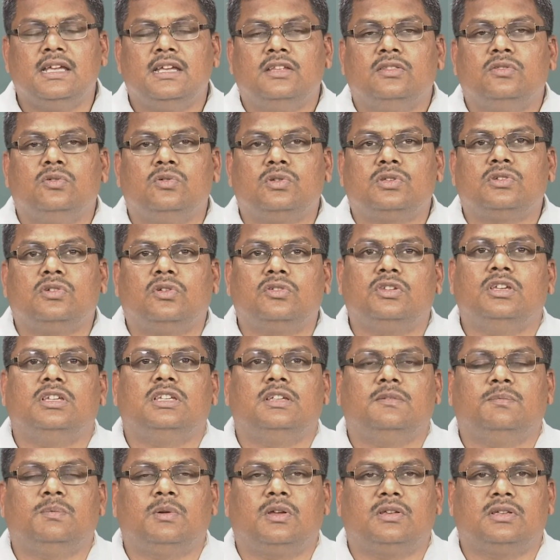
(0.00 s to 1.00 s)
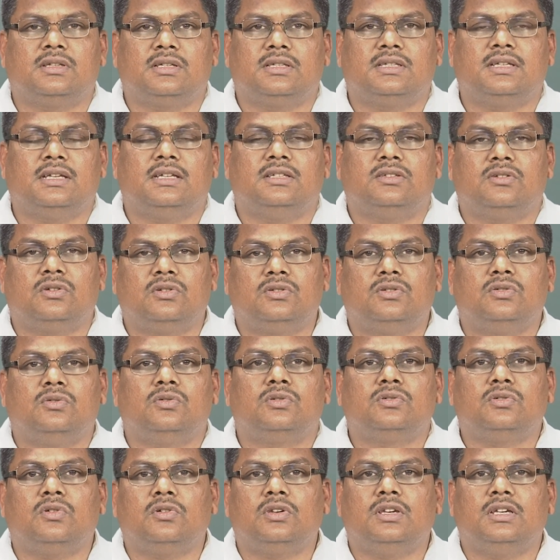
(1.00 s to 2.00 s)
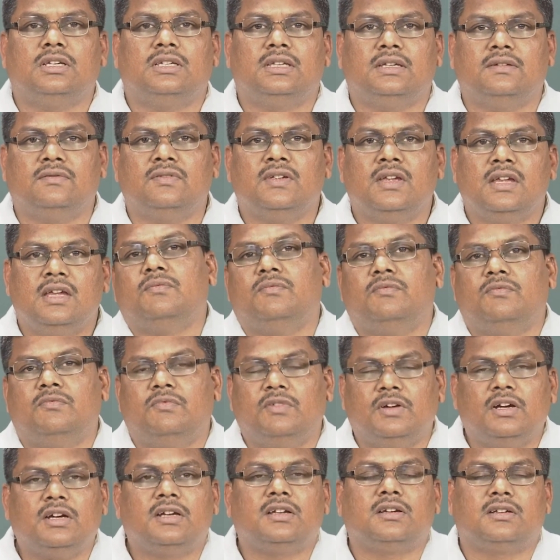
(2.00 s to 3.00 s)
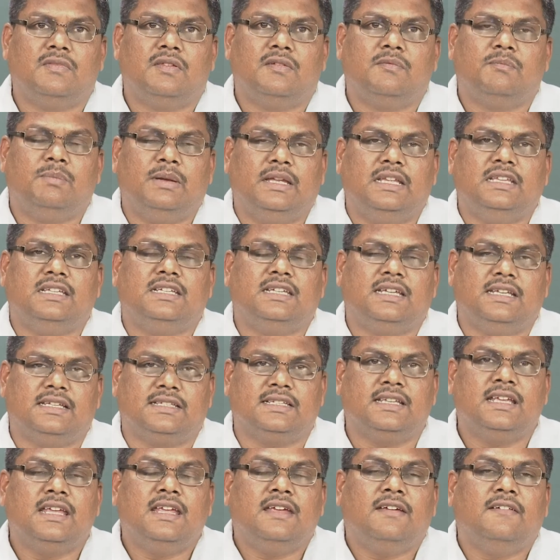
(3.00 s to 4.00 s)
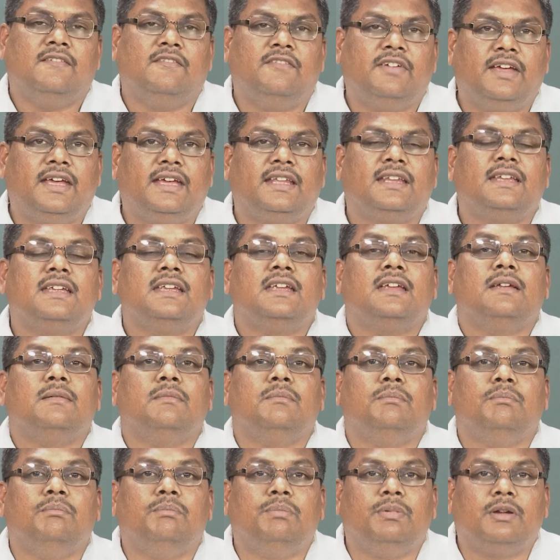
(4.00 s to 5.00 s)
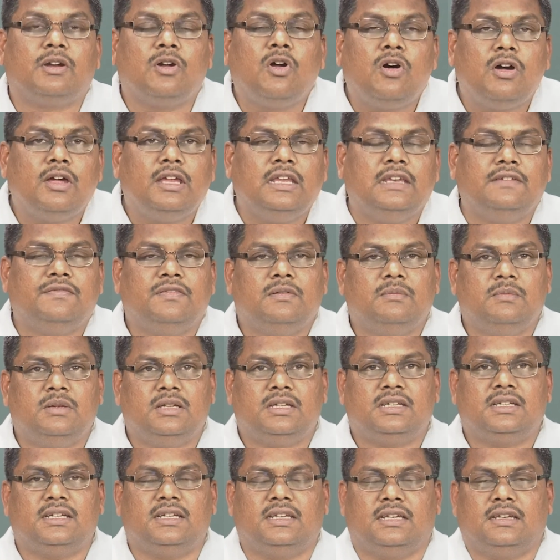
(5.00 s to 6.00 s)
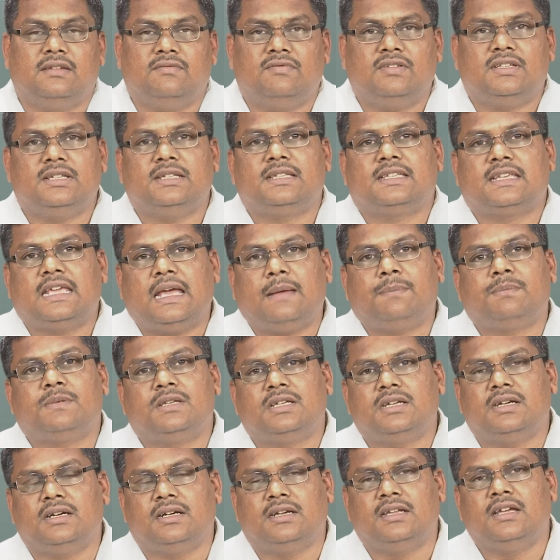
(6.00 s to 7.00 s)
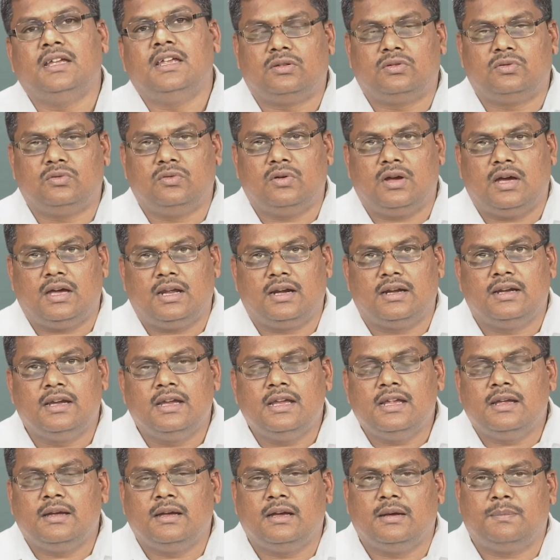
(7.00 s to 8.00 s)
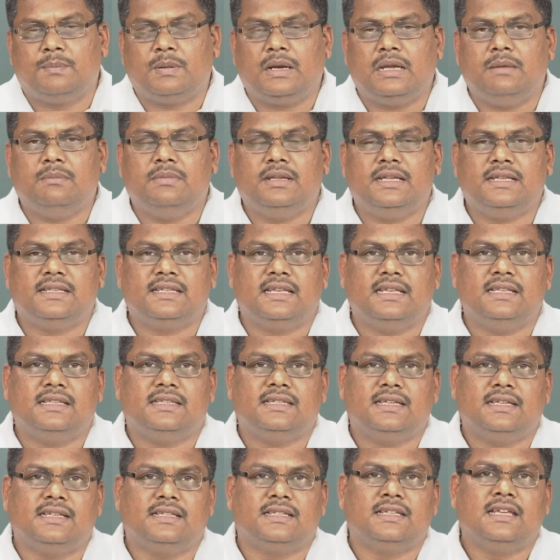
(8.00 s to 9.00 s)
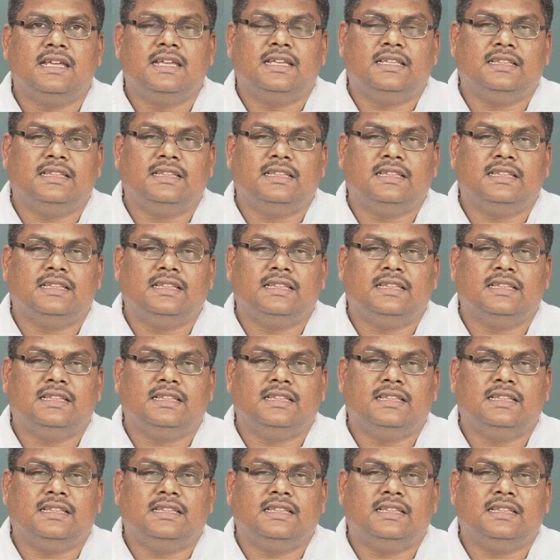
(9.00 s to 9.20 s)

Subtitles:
those cognitive processes or those cognitive workbenches where raw information which is captured through our primary senses,